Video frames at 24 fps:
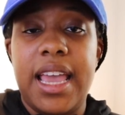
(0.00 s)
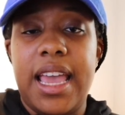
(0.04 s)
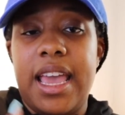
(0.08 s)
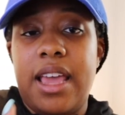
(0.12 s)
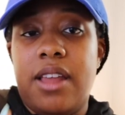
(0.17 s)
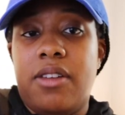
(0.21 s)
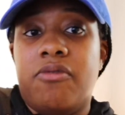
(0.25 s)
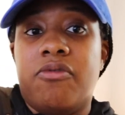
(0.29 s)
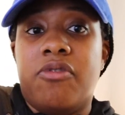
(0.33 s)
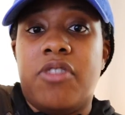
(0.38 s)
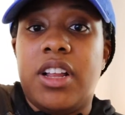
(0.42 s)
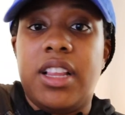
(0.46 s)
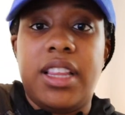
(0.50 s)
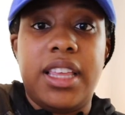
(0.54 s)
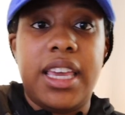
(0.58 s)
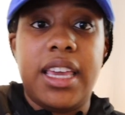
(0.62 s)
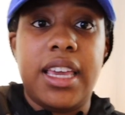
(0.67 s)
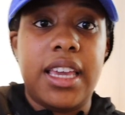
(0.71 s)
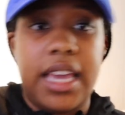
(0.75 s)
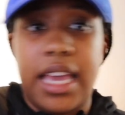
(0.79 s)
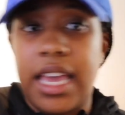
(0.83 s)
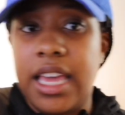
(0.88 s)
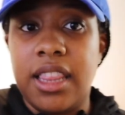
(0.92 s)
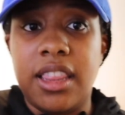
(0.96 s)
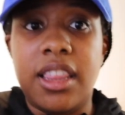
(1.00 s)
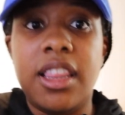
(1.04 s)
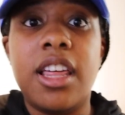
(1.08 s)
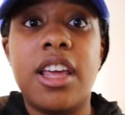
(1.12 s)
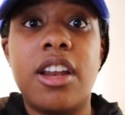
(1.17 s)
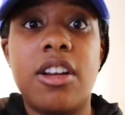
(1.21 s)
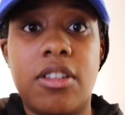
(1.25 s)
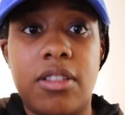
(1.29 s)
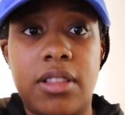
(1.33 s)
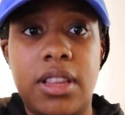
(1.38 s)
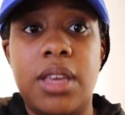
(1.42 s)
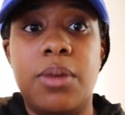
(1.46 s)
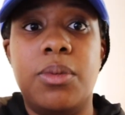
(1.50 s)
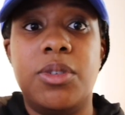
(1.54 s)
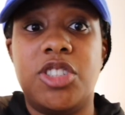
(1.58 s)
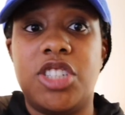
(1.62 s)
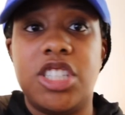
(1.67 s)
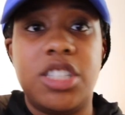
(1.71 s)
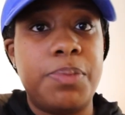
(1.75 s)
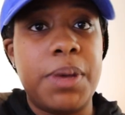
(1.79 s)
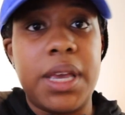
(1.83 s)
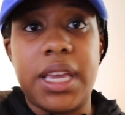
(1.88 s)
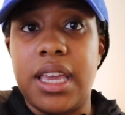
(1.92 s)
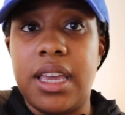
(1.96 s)
And really, it literally was
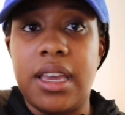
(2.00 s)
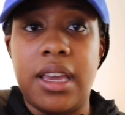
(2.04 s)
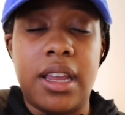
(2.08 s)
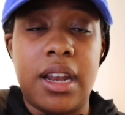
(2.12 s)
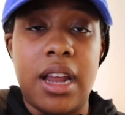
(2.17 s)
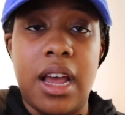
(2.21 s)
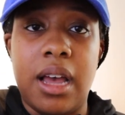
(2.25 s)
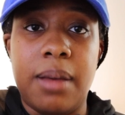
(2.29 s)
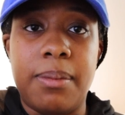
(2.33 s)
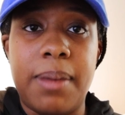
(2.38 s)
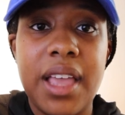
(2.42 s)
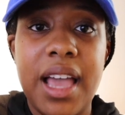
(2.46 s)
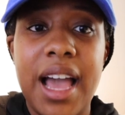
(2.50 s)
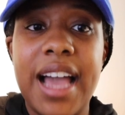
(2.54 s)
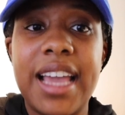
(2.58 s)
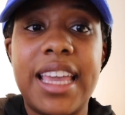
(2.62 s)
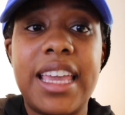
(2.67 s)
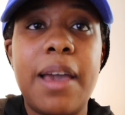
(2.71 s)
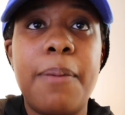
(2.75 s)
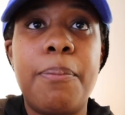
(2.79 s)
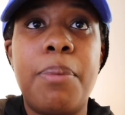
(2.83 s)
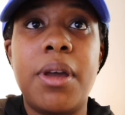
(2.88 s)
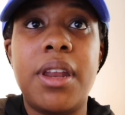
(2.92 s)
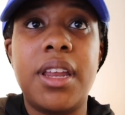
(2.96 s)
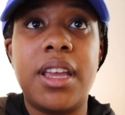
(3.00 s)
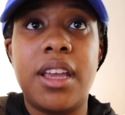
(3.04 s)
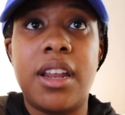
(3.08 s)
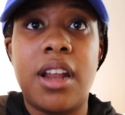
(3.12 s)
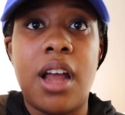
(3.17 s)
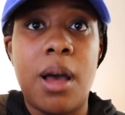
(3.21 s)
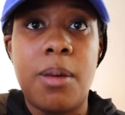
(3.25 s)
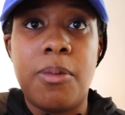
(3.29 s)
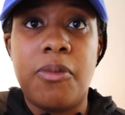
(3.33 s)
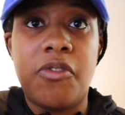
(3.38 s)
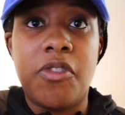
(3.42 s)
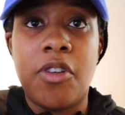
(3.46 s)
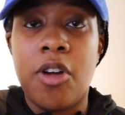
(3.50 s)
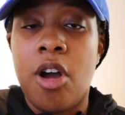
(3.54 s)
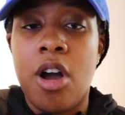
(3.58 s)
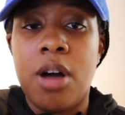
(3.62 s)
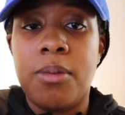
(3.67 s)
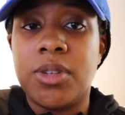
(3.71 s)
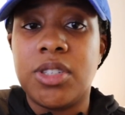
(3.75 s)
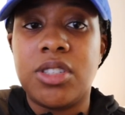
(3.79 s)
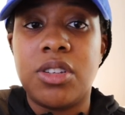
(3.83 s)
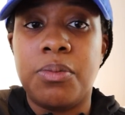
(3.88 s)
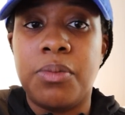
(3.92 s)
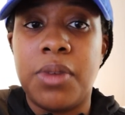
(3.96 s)
just picking it up. I kept putting it up for
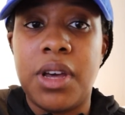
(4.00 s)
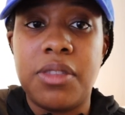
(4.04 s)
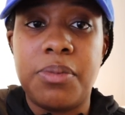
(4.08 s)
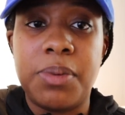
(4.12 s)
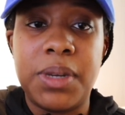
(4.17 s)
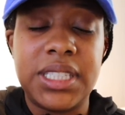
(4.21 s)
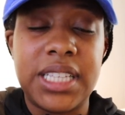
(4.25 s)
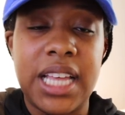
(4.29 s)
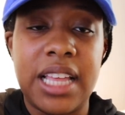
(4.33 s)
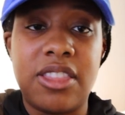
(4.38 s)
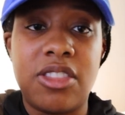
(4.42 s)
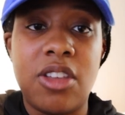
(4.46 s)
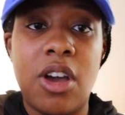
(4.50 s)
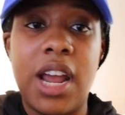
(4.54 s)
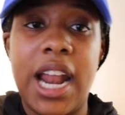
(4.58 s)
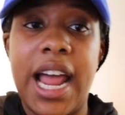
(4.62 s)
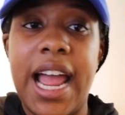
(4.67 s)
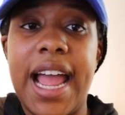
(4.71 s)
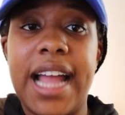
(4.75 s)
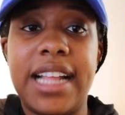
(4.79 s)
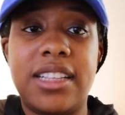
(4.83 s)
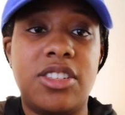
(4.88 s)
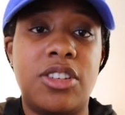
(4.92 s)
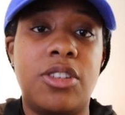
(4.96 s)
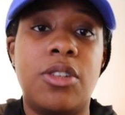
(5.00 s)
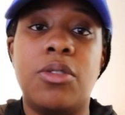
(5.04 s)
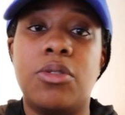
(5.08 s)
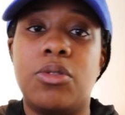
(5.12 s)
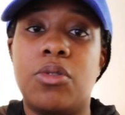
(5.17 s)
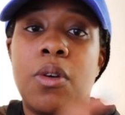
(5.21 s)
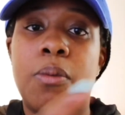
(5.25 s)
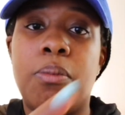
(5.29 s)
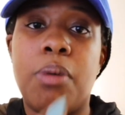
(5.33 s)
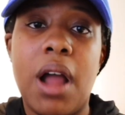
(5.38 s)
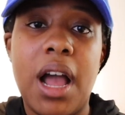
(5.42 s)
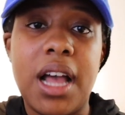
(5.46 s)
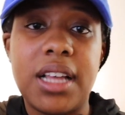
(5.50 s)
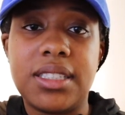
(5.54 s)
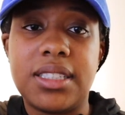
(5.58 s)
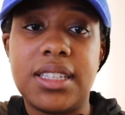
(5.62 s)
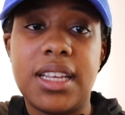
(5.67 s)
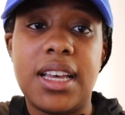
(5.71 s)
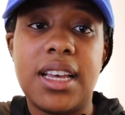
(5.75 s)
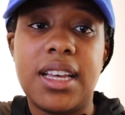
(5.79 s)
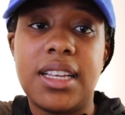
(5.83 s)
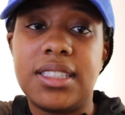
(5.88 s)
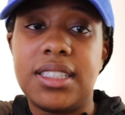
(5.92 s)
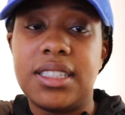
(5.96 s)
almost a month because I thought I had to go through a
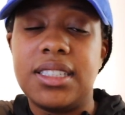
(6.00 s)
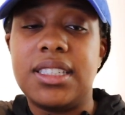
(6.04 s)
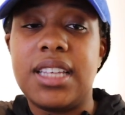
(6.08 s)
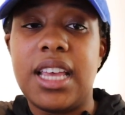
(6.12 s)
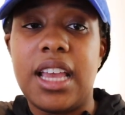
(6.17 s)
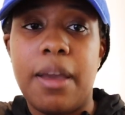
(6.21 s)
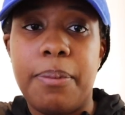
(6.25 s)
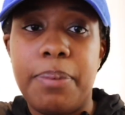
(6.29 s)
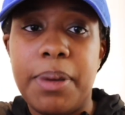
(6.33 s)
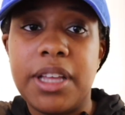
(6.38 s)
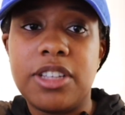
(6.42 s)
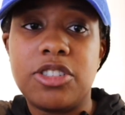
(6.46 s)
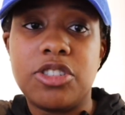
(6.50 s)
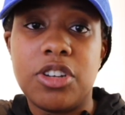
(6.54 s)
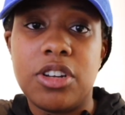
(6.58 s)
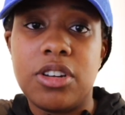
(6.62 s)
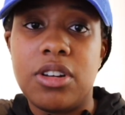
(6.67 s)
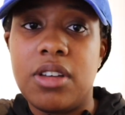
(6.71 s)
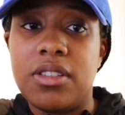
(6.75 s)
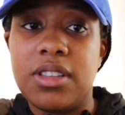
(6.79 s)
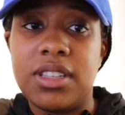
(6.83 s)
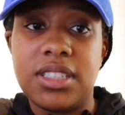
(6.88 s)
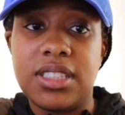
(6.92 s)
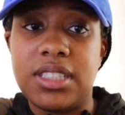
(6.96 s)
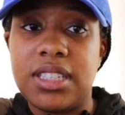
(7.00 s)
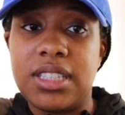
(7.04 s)
process and take a picture and all this